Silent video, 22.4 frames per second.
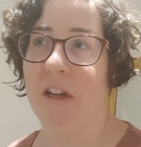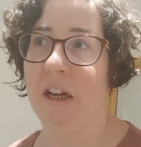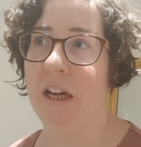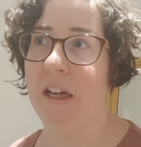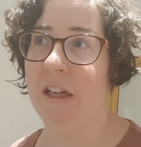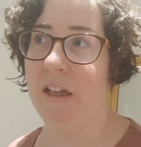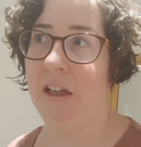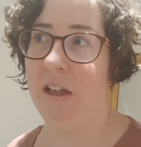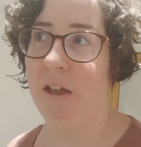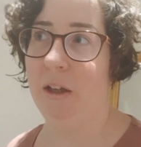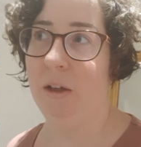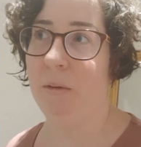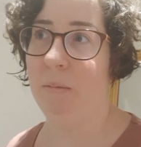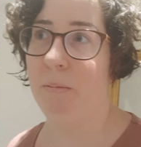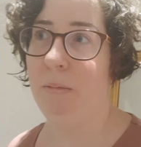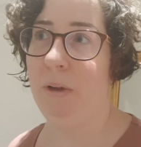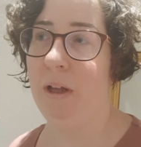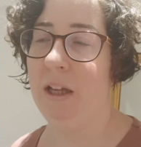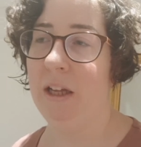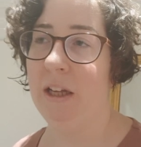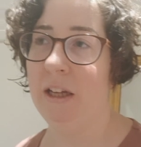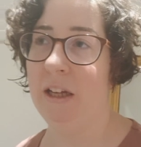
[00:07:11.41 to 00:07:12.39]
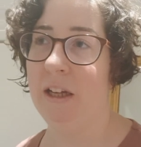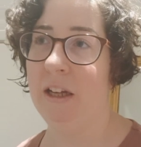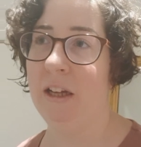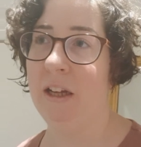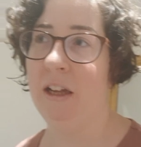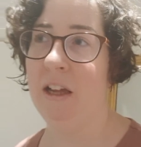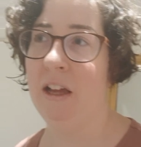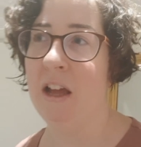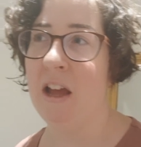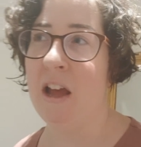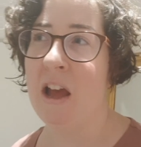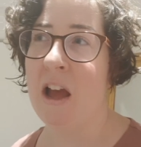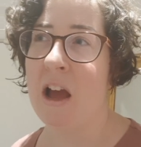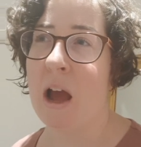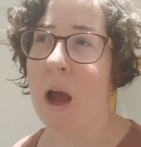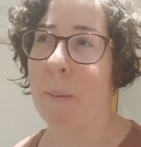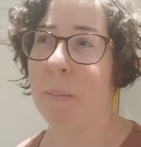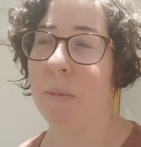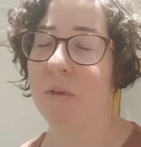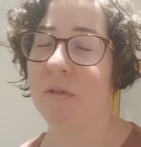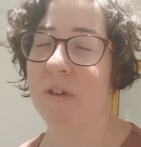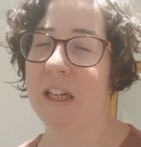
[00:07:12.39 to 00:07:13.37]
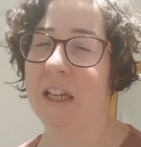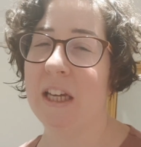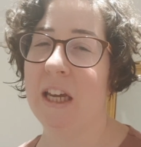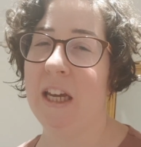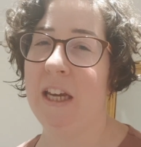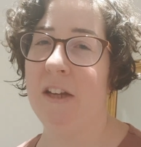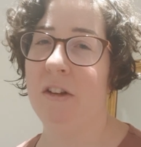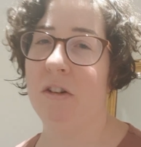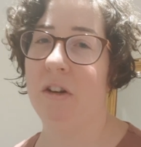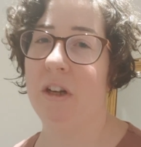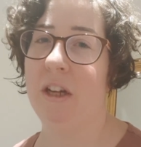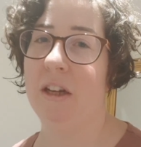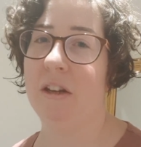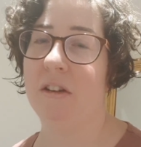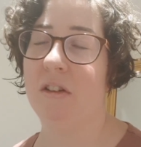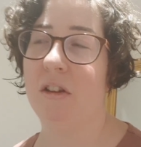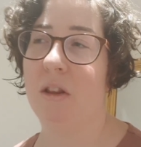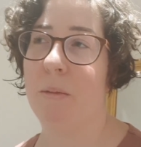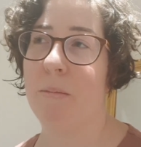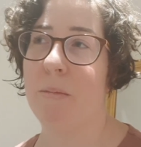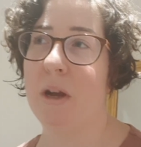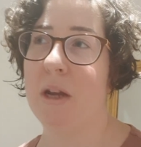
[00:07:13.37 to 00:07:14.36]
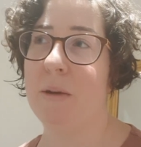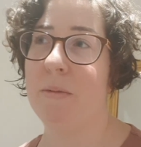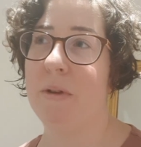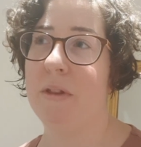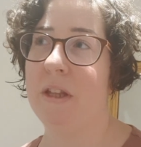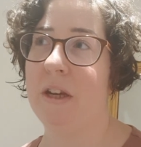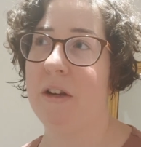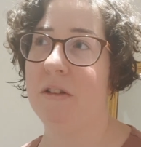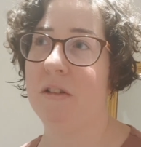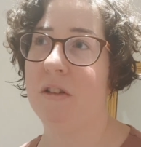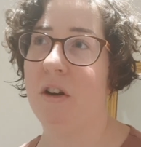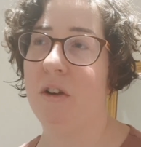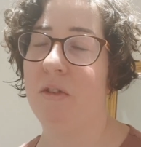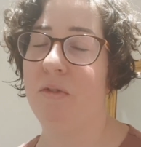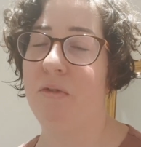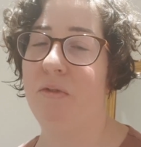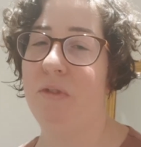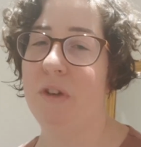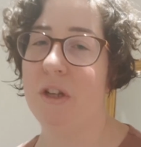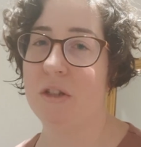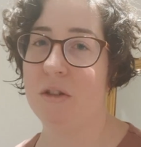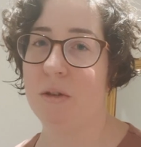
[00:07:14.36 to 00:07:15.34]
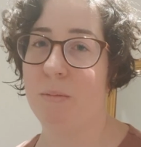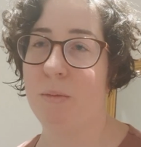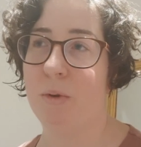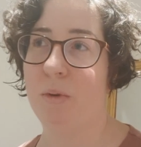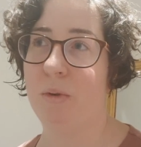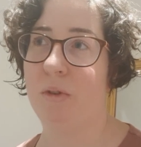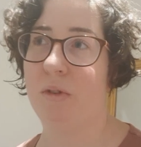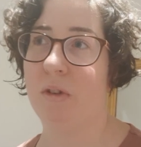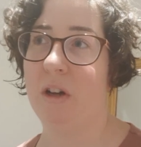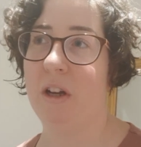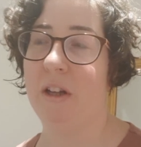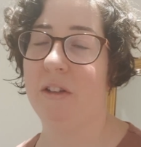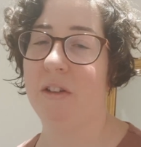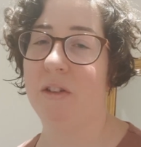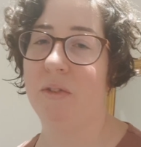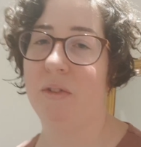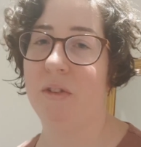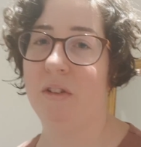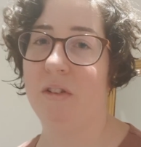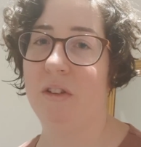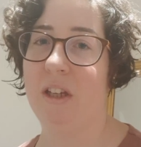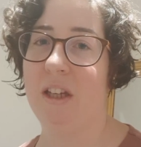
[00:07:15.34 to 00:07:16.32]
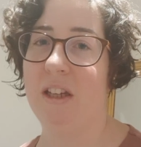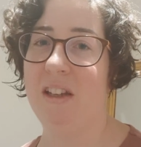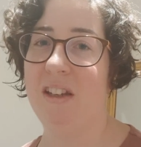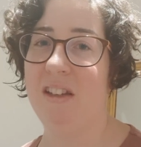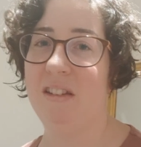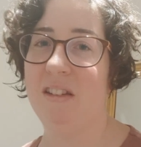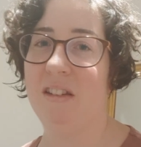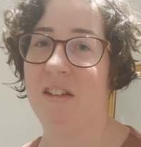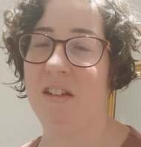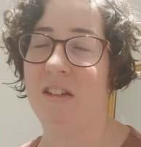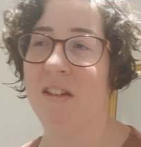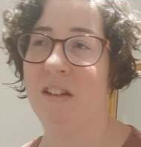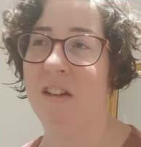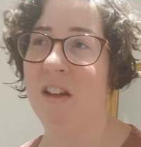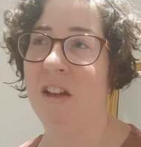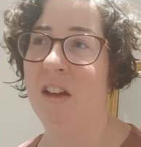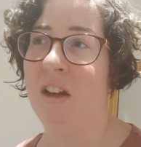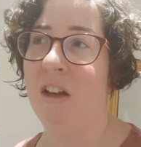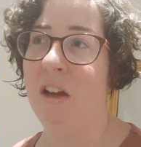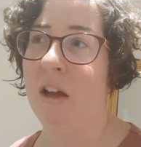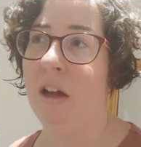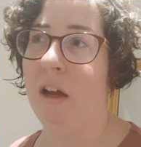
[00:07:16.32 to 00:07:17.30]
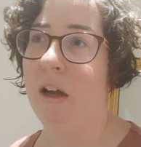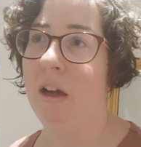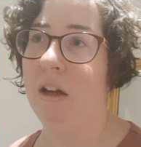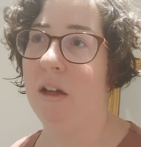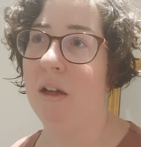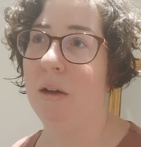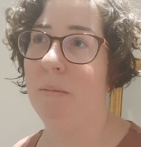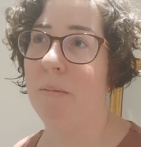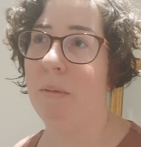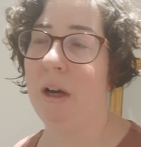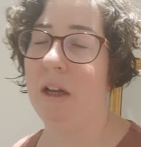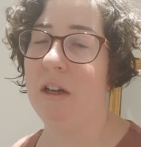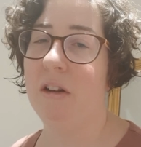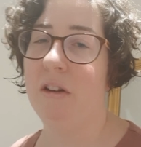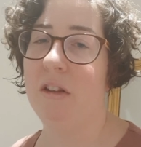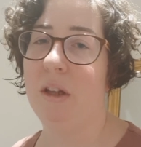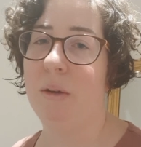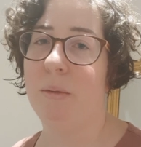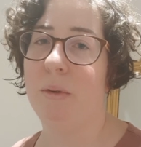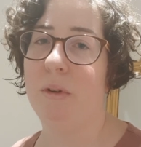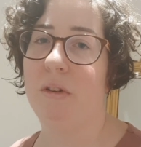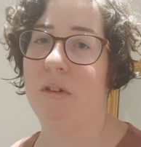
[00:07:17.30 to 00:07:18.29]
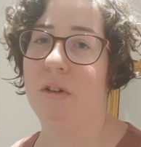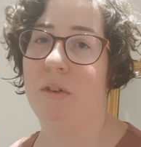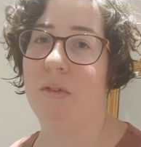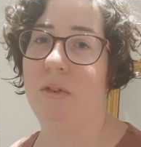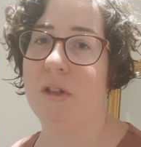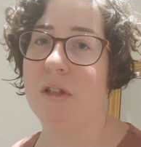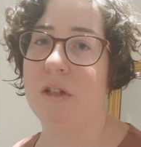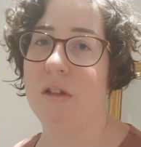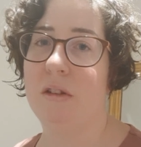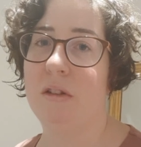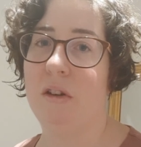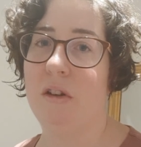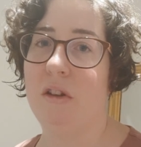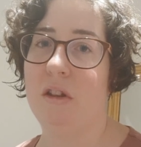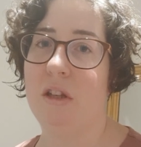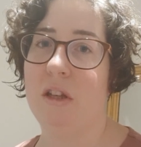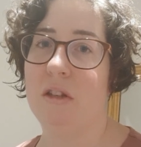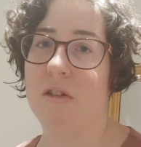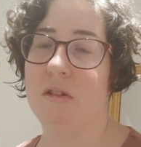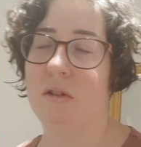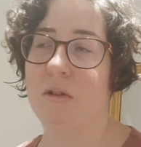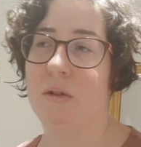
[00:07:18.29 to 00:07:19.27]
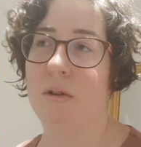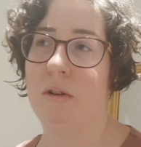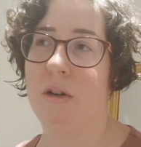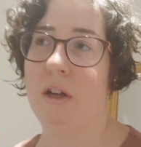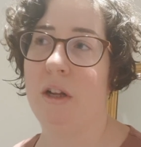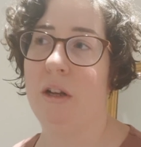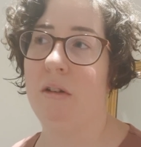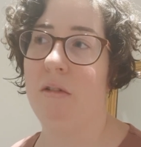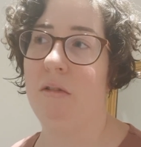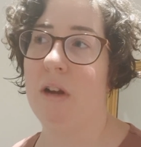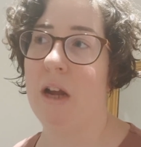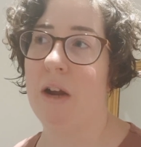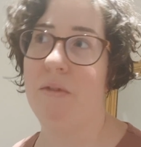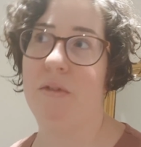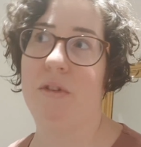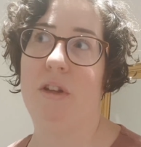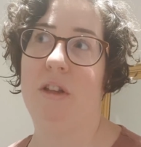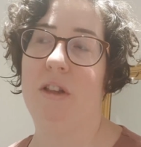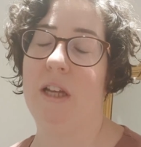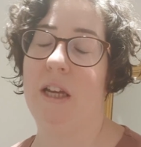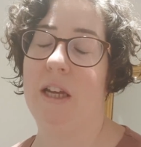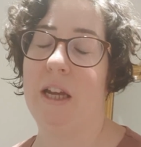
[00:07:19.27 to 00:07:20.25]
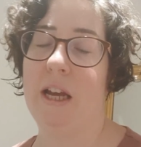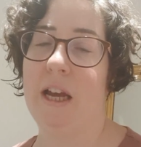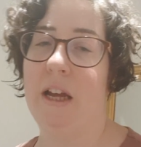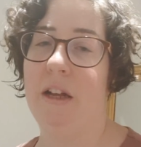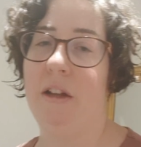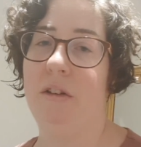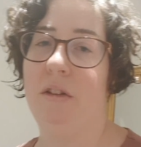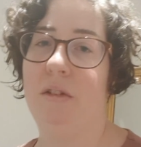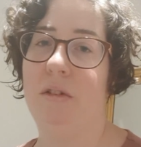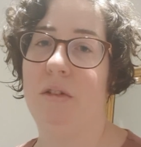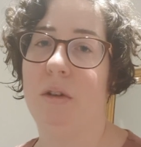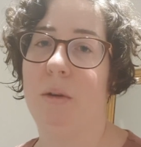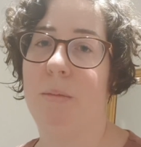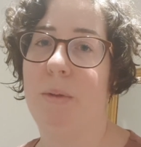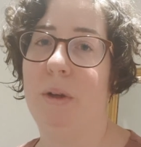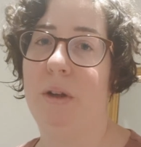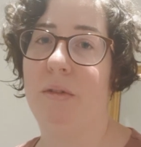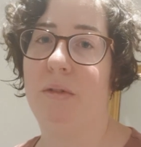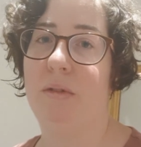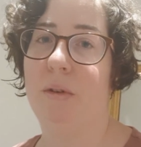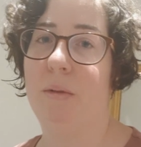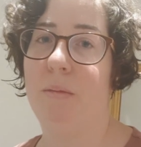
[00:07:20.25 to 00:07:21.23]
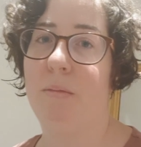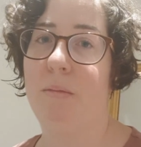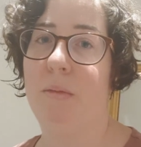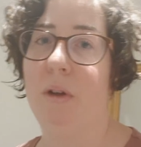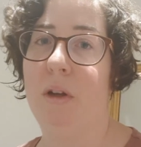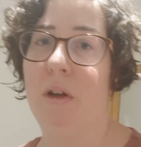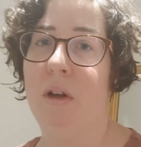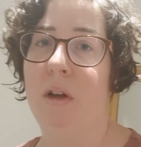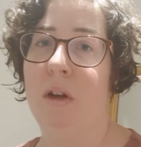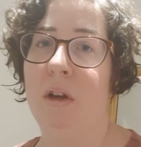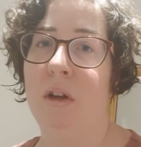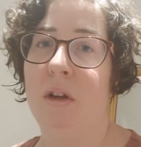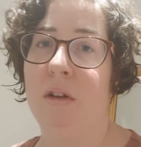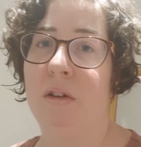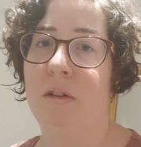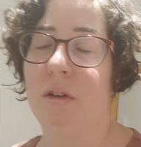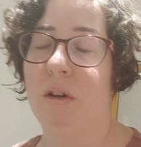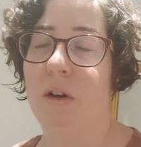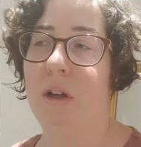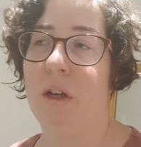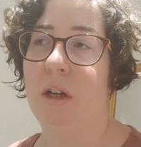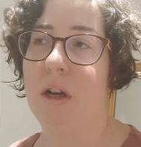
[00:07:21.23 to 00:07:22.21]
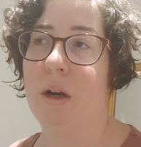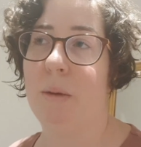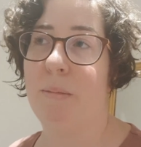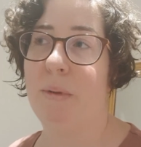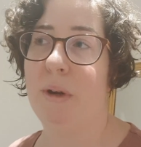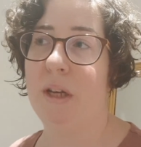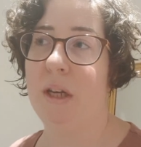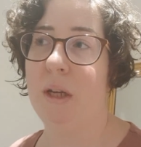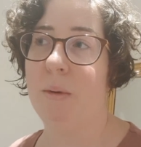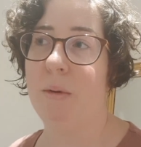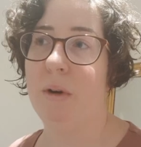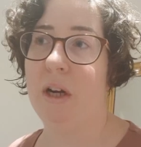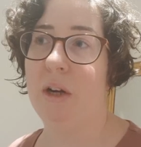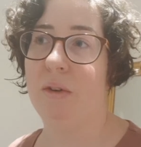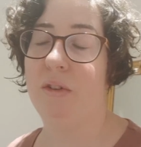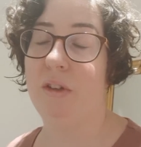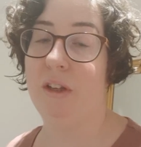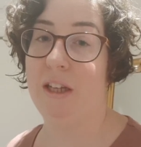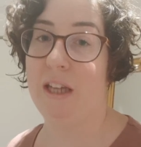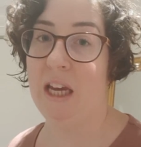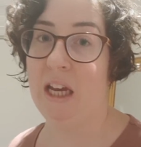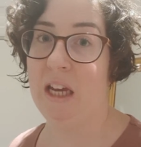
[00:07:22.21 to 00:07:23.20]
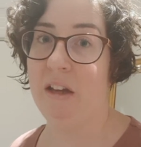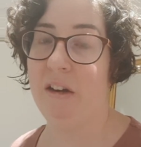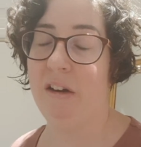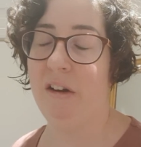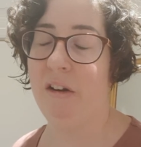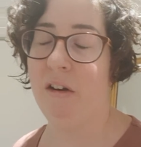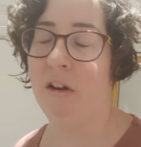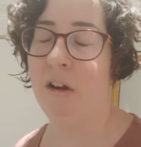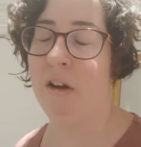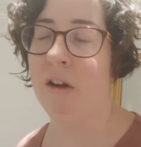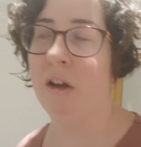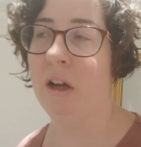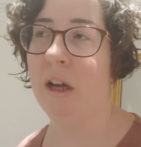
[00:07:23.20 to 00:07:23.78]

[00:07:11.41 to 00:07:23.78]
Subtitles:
I'm not really keen on it because at the moment there is no visible signs of disease. I know they want to obviously do things to try and everything they can to stop it from showing up anywhere else again.